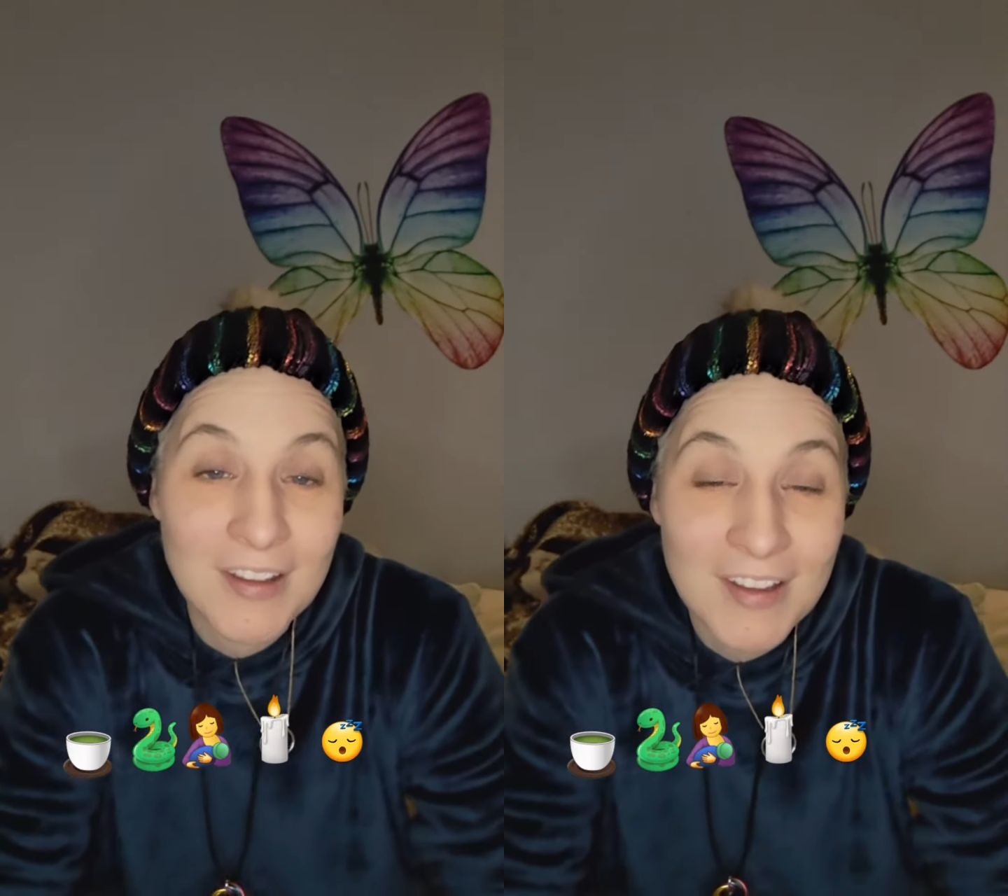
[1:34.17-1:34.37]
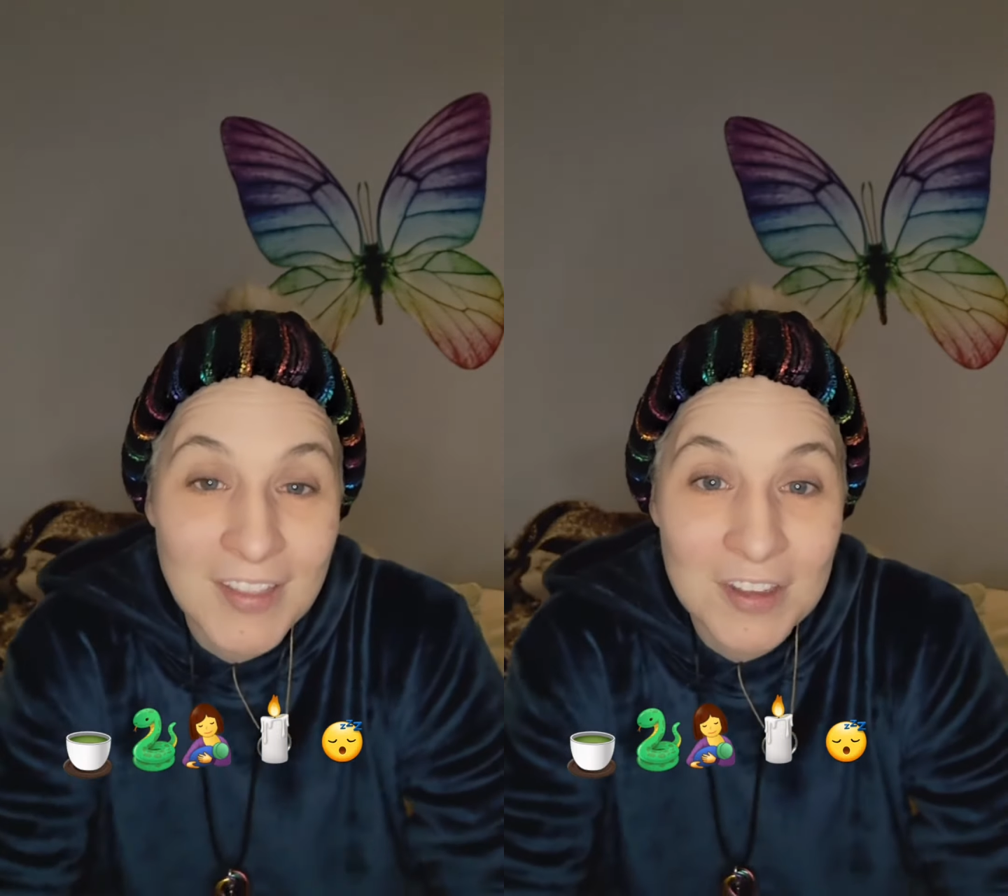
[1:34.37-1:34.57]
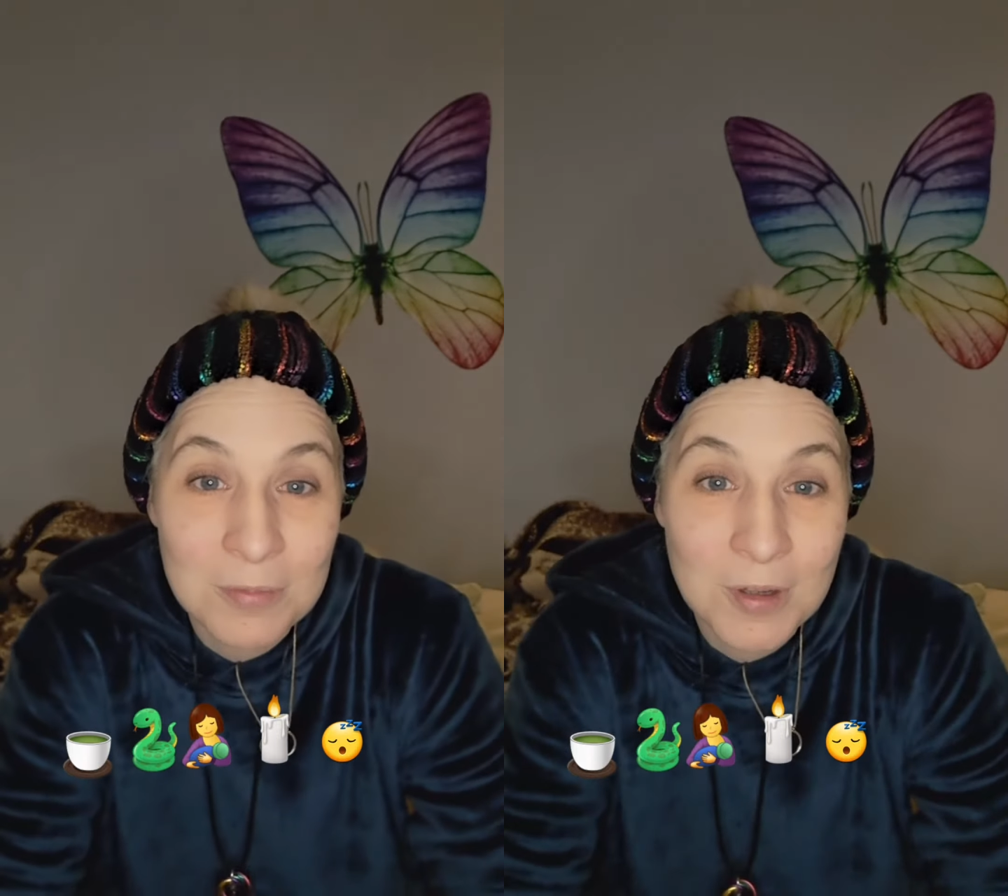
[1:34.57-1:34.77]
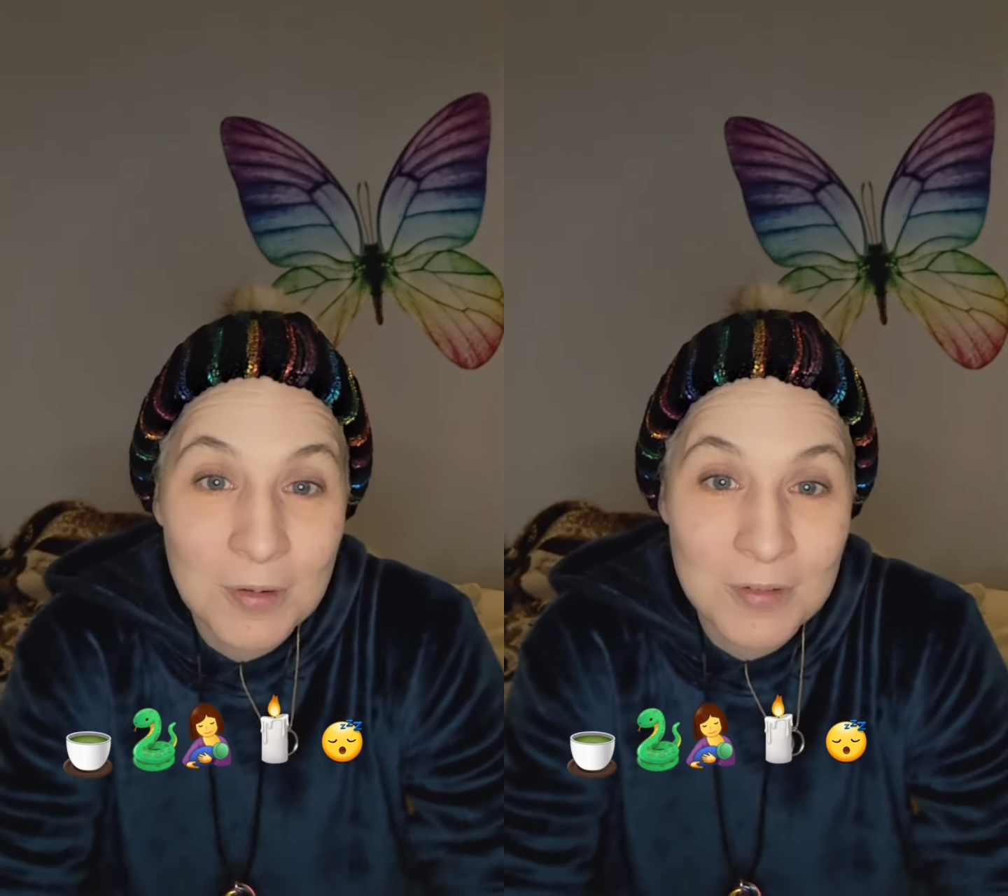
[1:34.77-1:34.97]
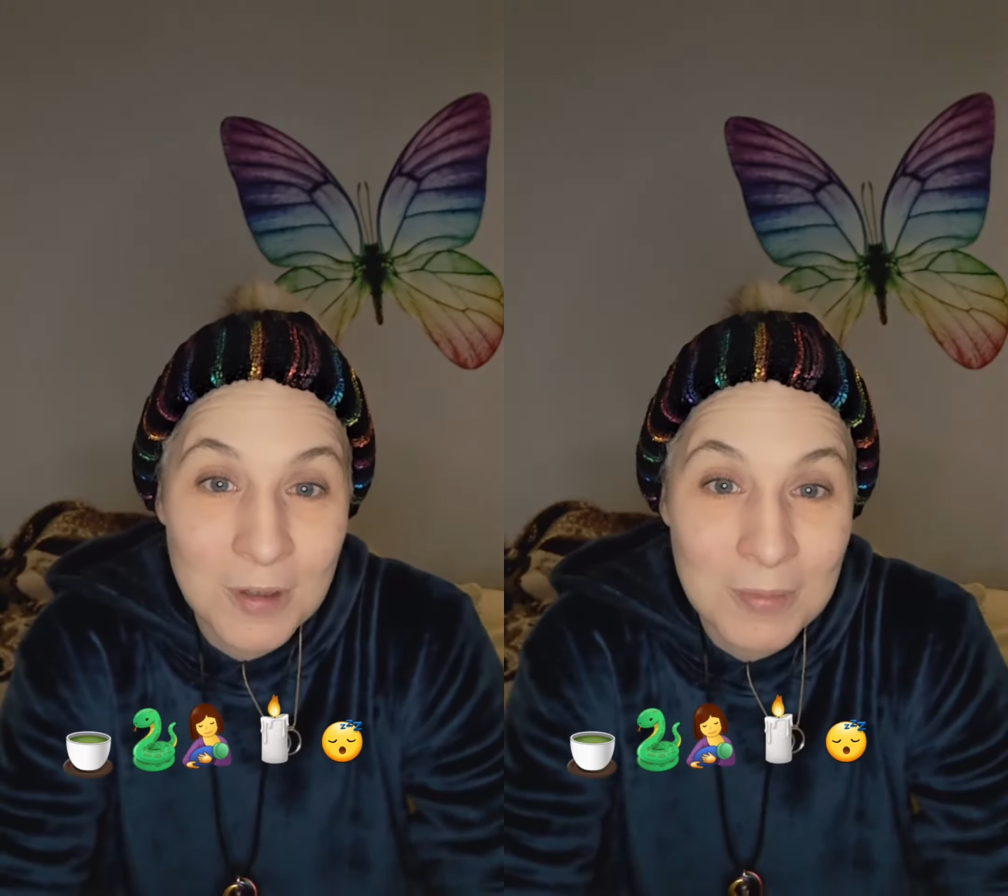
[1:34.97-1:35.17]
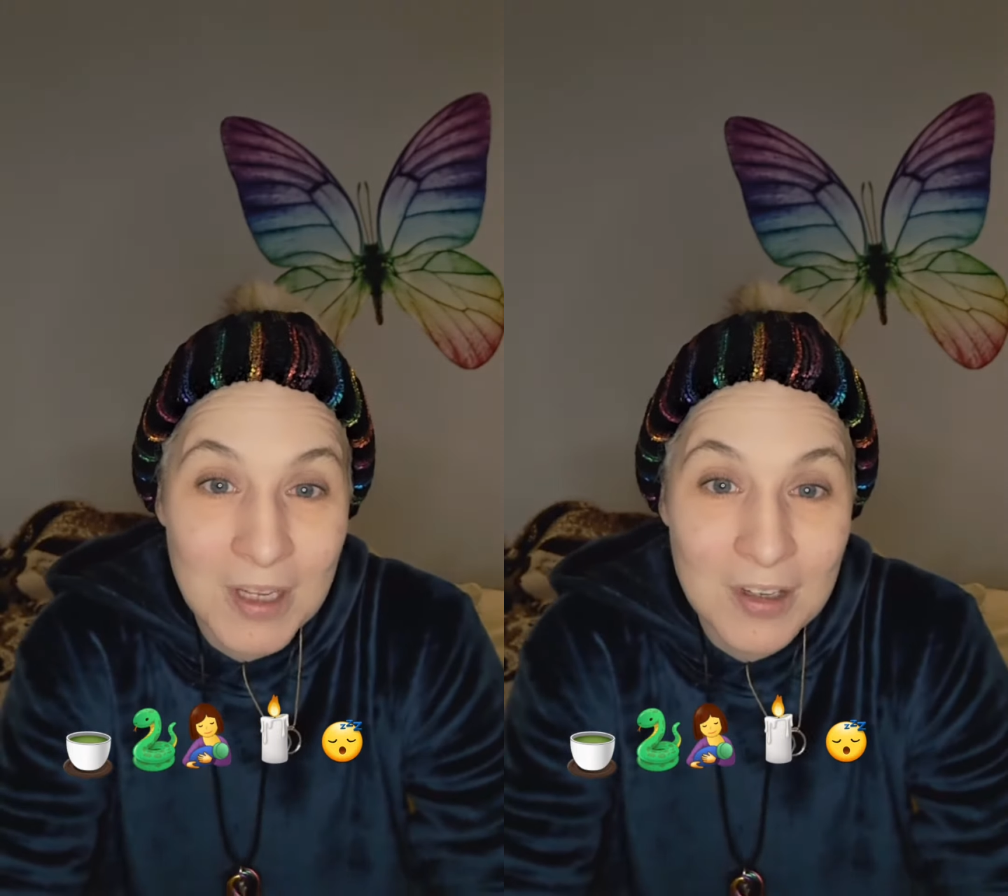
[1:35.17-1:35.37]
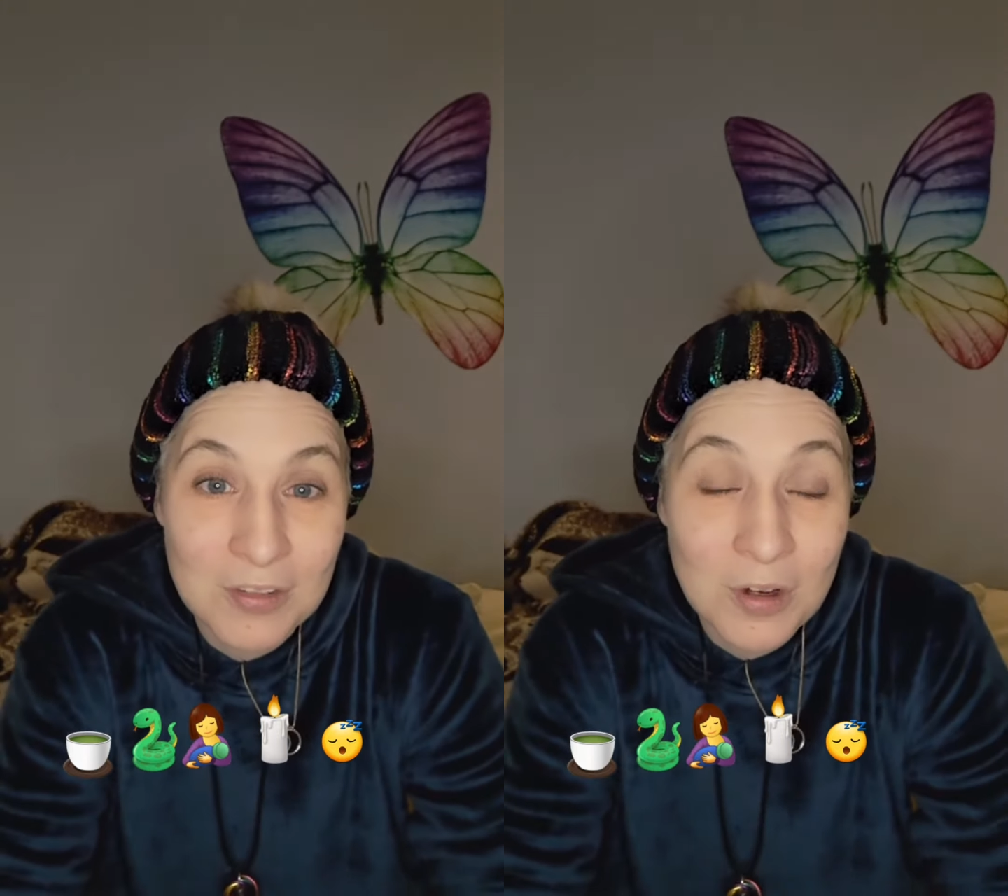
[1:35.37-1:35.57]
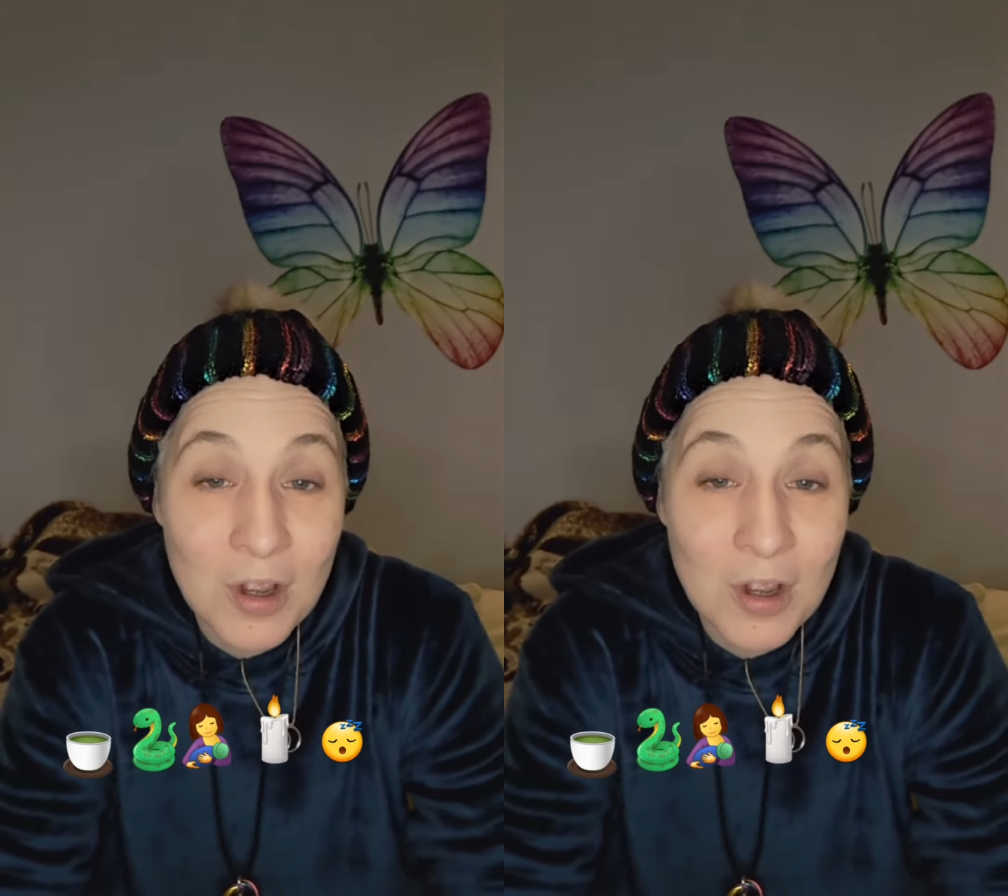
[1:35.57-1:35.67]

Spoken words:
in this book was on page